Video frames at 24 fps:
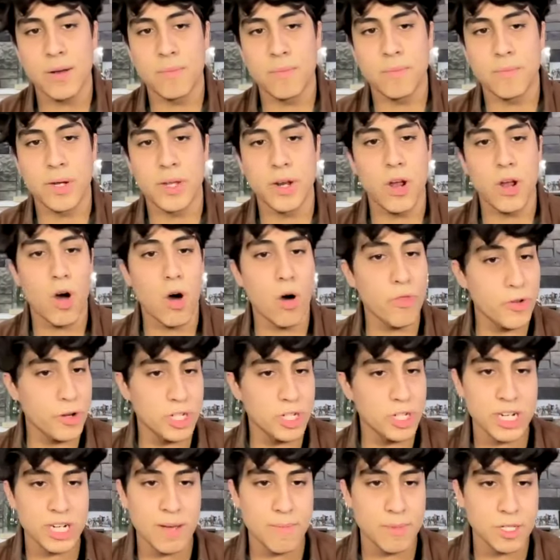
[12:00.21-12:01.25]
But all
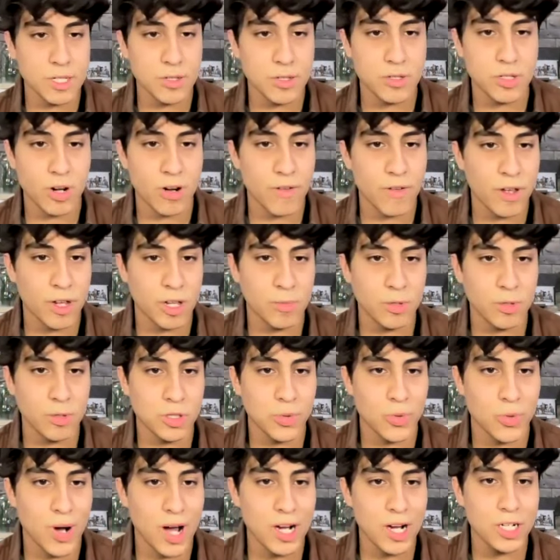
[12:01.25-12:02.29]
13 episodes are available
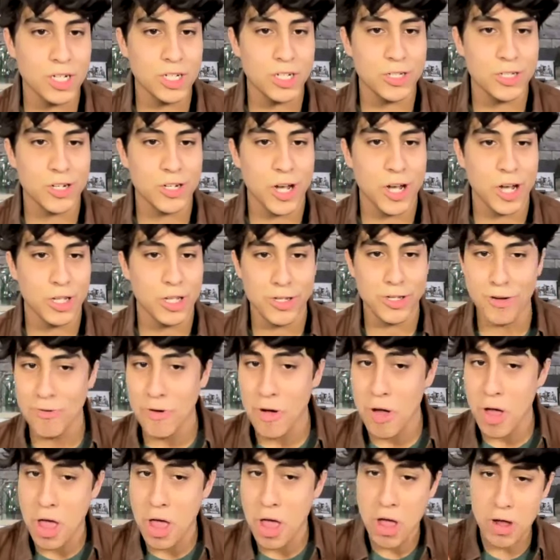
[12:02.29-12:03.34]
watch. So
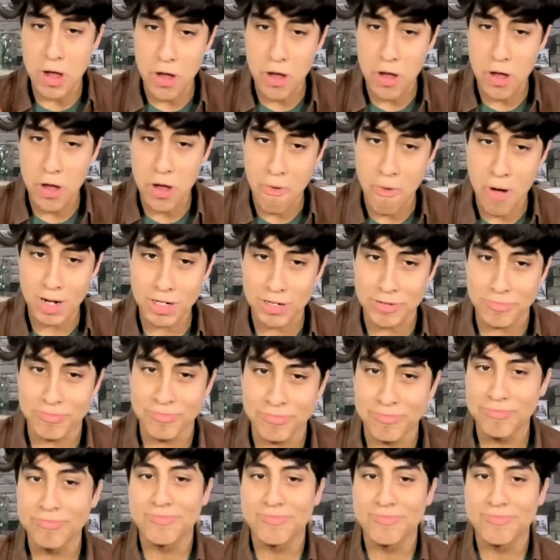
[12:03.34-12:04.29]
go watch them.